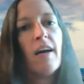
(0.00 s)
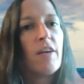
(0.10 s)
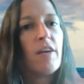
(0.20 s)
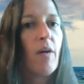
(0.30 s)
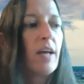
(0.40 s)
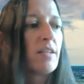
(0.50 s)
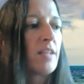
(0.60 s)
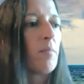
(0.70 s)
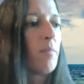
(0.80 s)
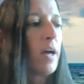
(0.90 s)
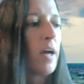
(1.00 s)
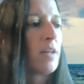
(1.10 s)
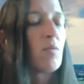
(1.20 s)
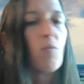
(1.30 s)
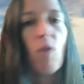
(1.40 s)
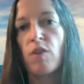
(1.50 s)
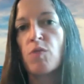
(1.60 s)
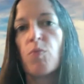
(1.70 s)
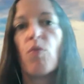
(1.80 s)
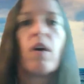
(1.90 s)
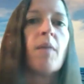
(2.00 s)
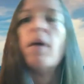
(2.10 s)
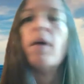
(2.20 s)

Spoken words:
as waters warm